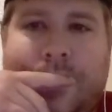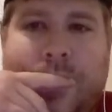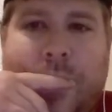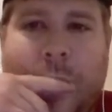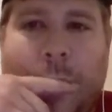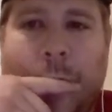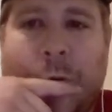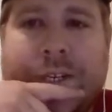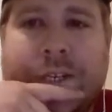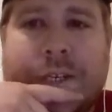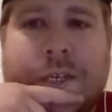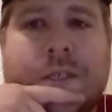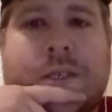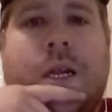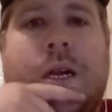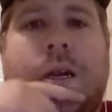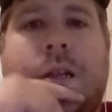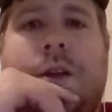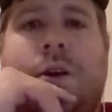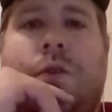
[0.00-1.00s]
which isn't
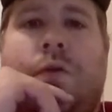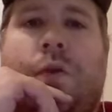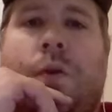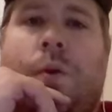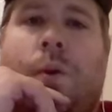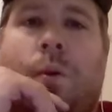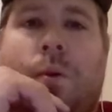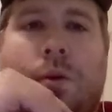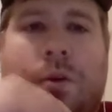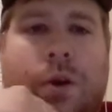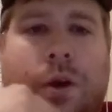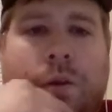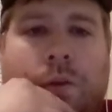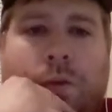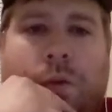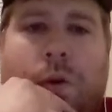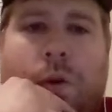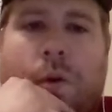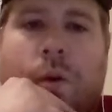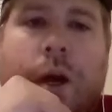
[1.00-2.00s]
ideal for what we're looking
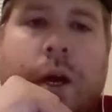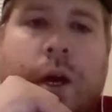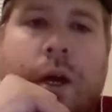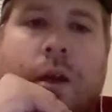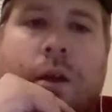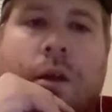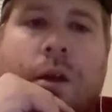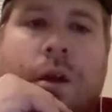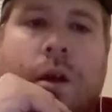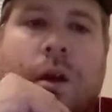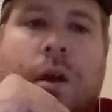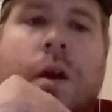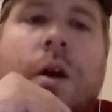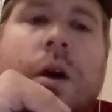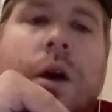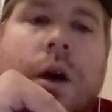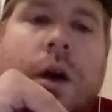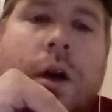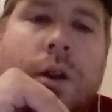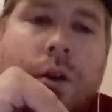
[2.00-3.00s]
for, right?
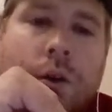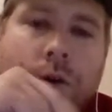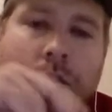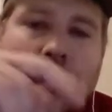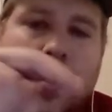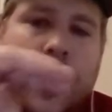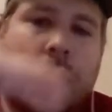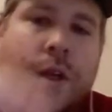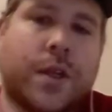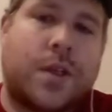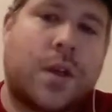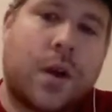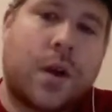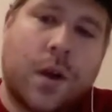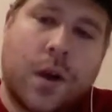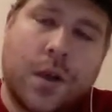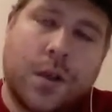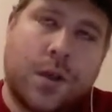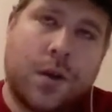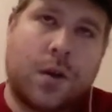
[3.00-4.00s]
Doing 2
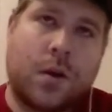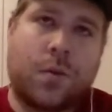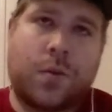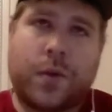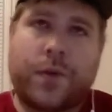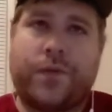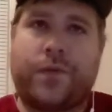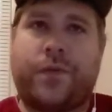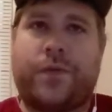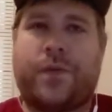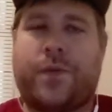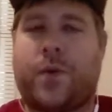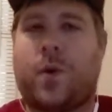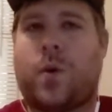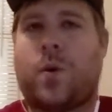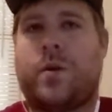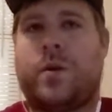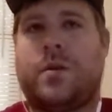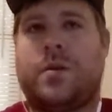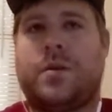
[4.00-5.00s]
legendaries, you end up with
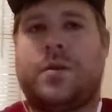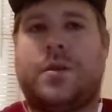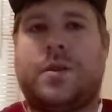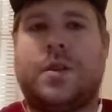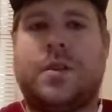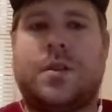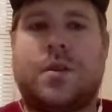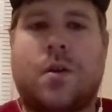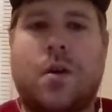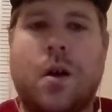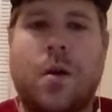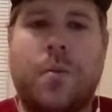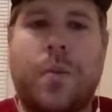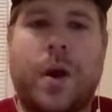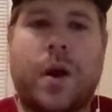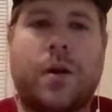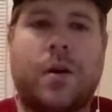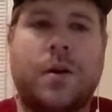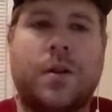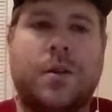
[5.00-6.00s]
4 sets of
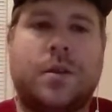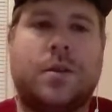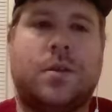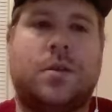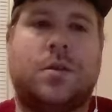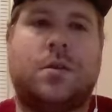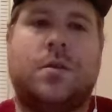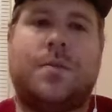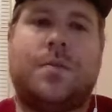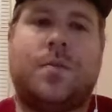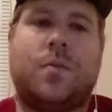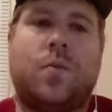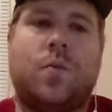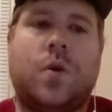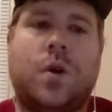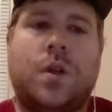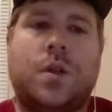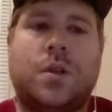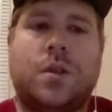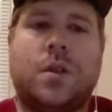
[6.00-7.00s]
grandparents,
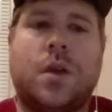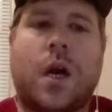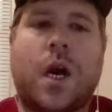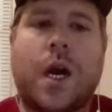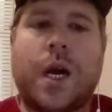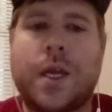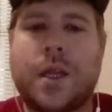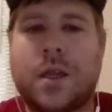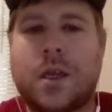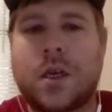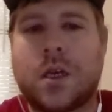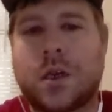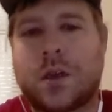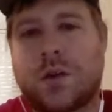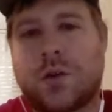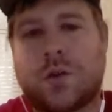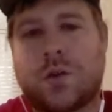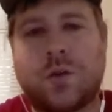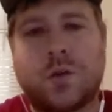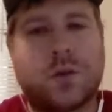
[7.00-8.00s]
which I think
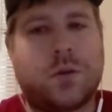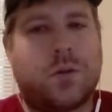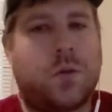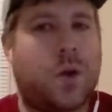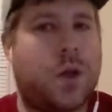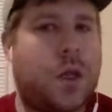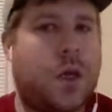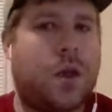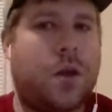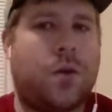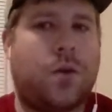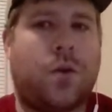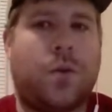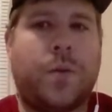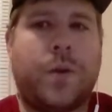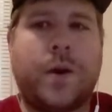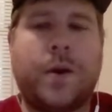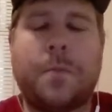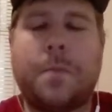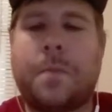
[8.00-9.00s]
dilutes the bloodline a little
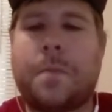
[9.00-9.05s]
bit.